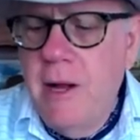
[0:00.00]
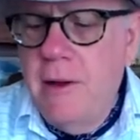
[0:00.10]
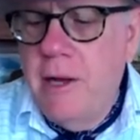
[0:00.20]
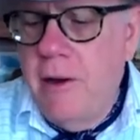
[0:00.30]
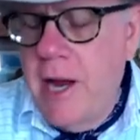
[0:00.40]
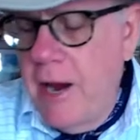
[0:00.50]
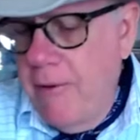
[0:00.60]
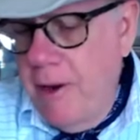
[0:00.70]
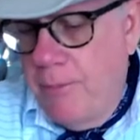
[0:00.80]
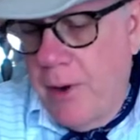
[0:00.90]
Now,
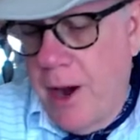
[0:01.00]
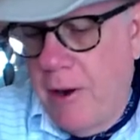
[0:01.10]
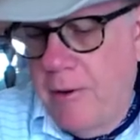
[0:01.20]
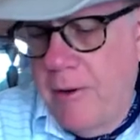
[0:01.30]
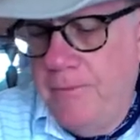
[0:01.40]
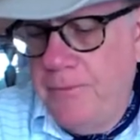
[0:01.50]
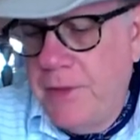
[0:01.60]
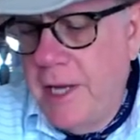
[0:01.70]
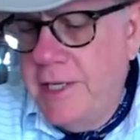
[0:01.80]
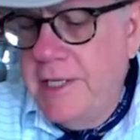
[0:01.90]
Harry Brown,
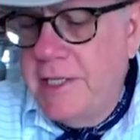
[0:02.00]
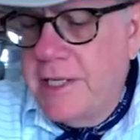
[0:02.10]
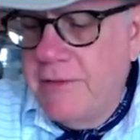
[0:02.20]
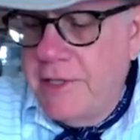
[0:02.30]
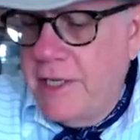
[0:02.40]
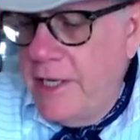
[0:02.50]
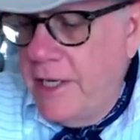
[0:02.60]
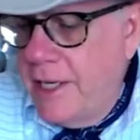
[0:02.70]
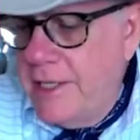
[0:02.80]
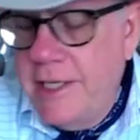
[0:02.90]

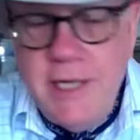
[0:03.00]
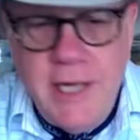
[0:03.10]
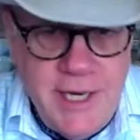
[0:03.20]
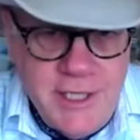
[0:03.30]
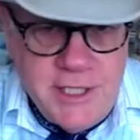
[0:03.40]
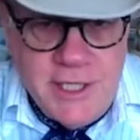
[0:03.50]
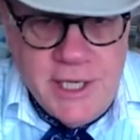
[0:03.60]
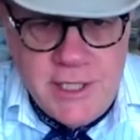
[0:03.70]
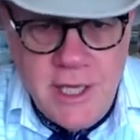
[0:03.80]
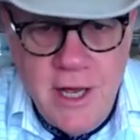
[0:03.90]
1917,
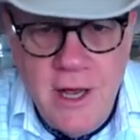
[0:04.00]
1986.